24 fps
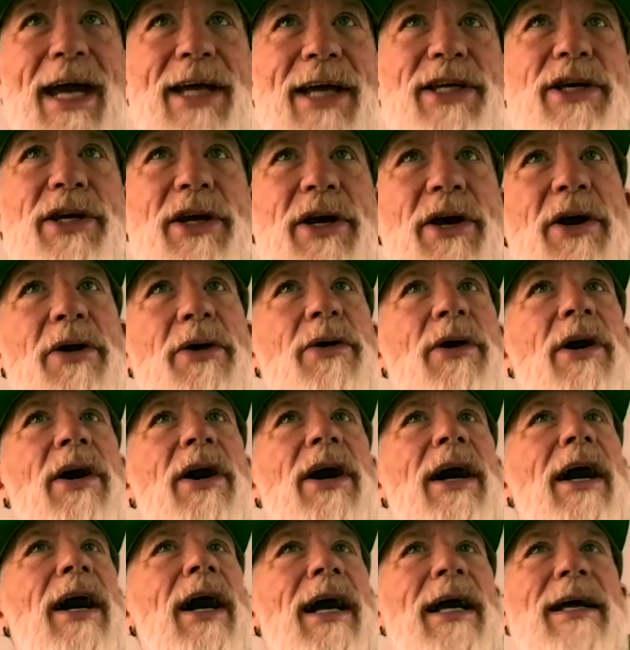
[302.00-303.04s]
you know,
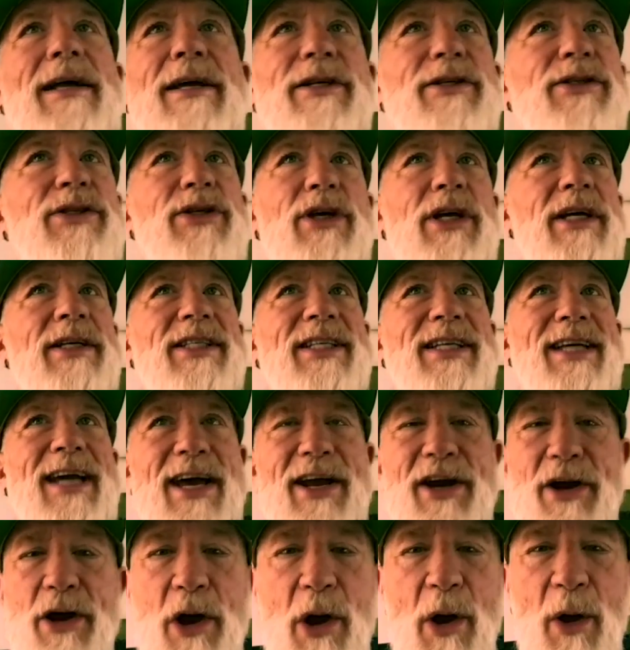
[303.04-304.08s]
it's
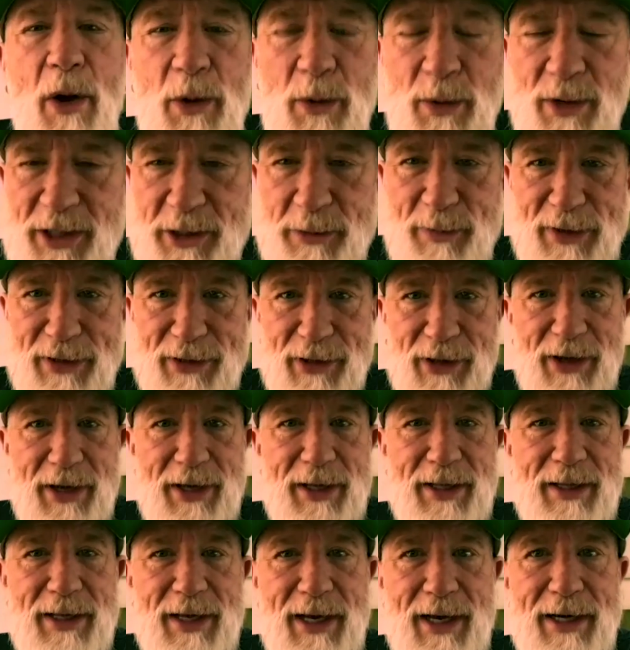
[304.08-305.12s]
kind of always been
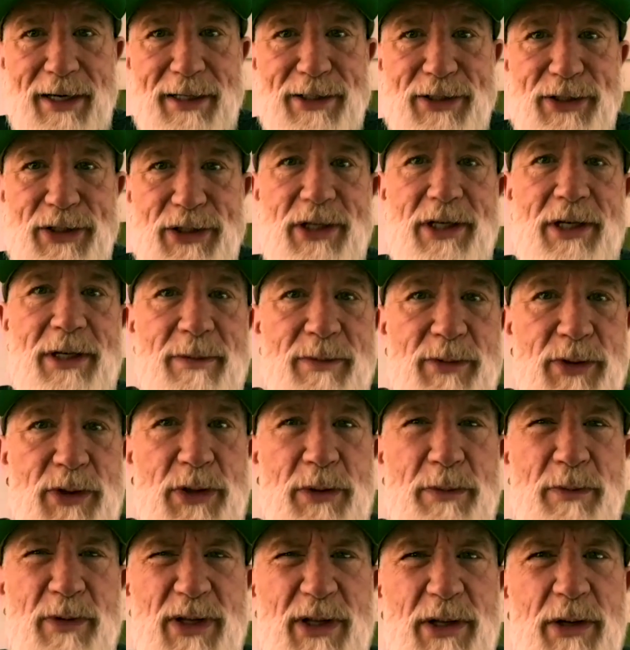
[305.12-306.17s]
like that, it seems. I
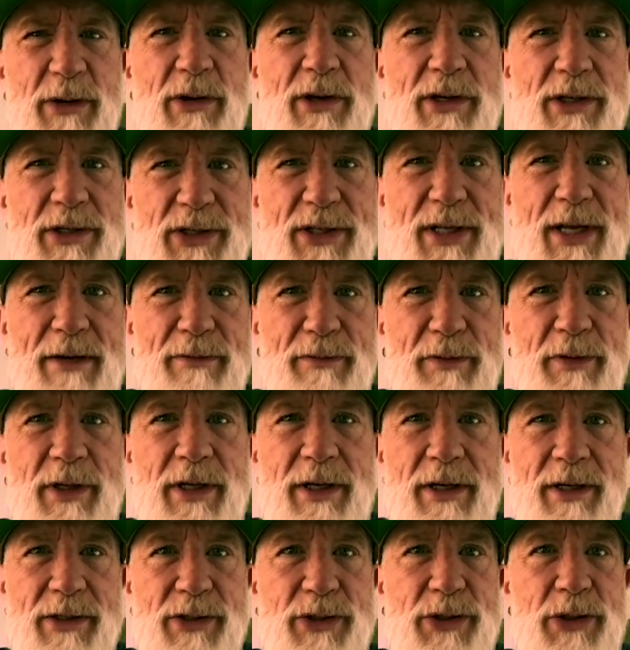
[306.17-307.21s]
mean, there is definitely
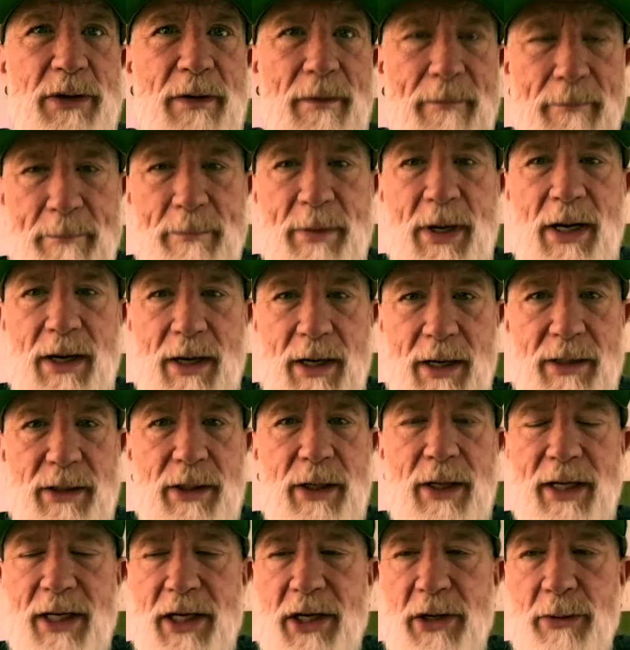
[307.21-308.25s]
a certain bond,
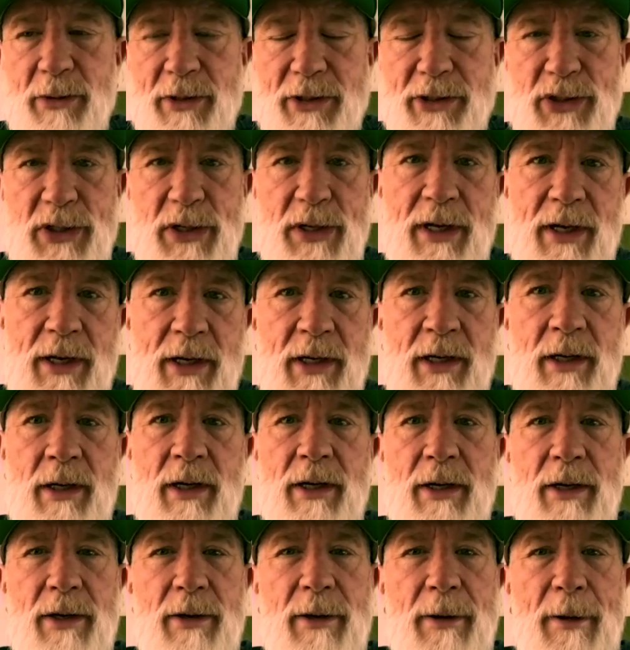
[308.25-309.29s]
like you were saying,
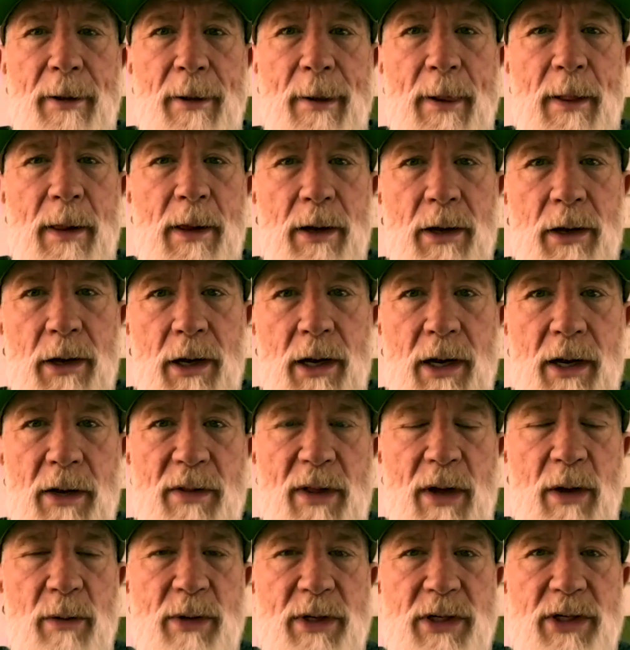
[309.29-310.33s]

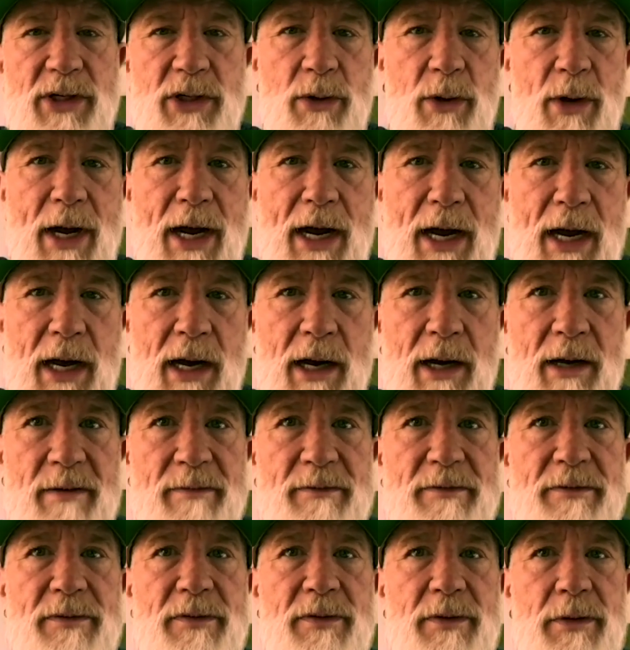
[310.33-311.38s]
that we do
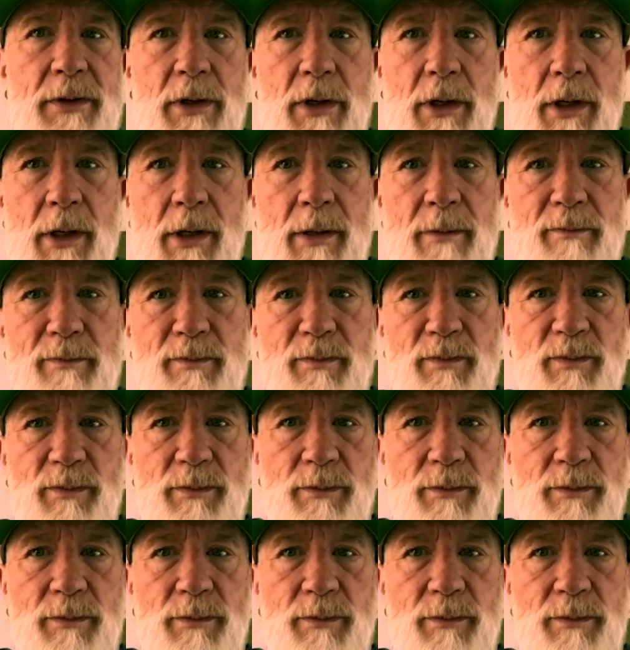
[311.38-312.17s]
have, and